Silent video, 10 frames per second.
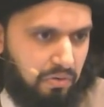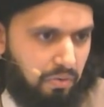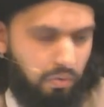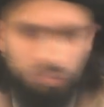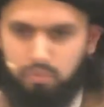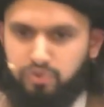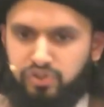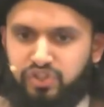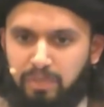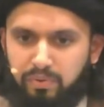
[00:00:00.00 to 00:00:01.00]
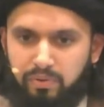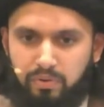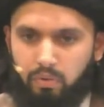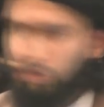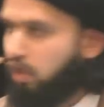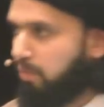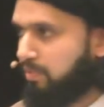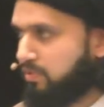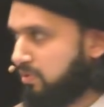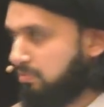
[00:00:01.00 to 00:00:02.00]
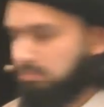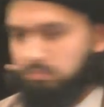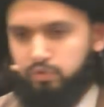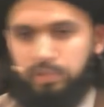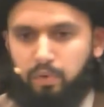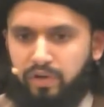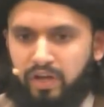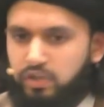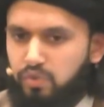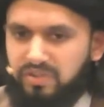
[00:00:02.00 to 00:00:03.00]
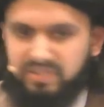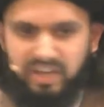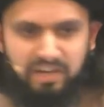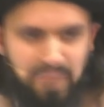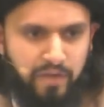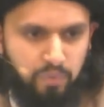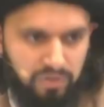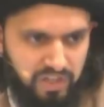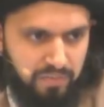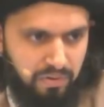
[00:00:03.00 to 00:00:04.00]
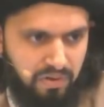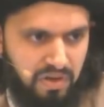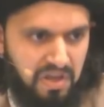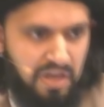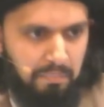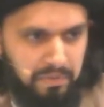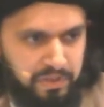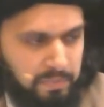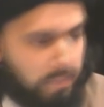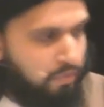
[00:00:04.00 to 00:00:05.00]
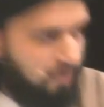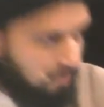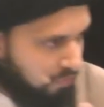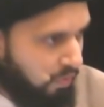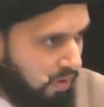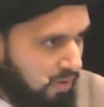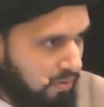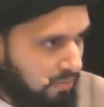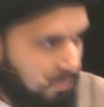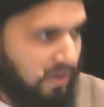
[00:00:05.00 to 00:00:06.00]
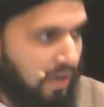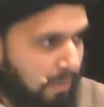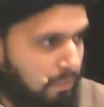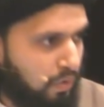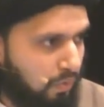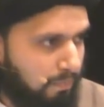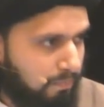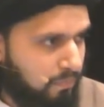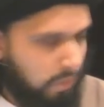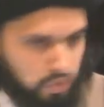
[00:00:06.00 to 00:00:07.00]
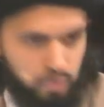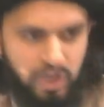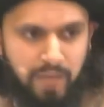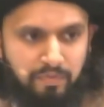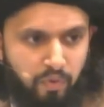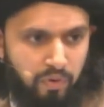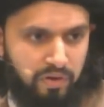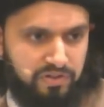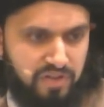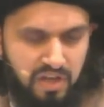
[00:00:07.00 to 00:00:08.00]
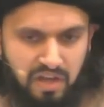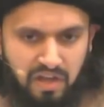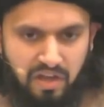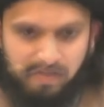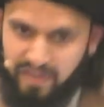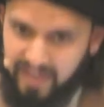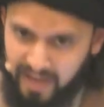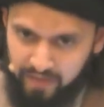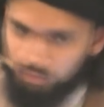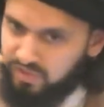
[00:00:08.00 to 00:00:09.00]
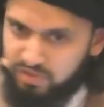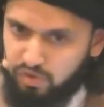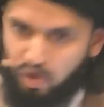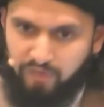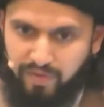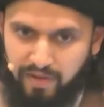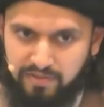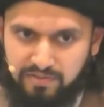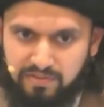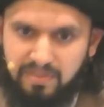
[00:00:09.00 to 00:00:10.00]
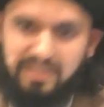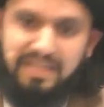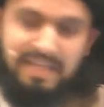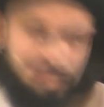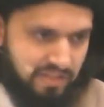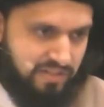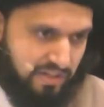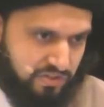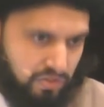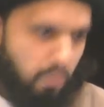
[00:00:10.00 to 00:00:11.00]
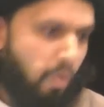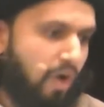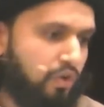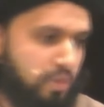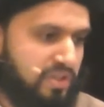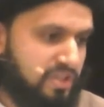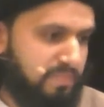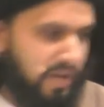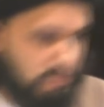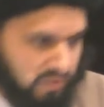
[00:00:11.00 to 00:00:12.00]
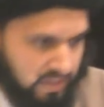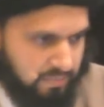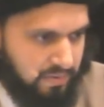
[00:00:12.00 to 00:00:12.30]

Or who's a shepherd or a carpenter? Most people are not doing this kind of manual labor. But the people from before, min qablikum, those who came before us, they handled these long fasts in the desert while doing this manual labor.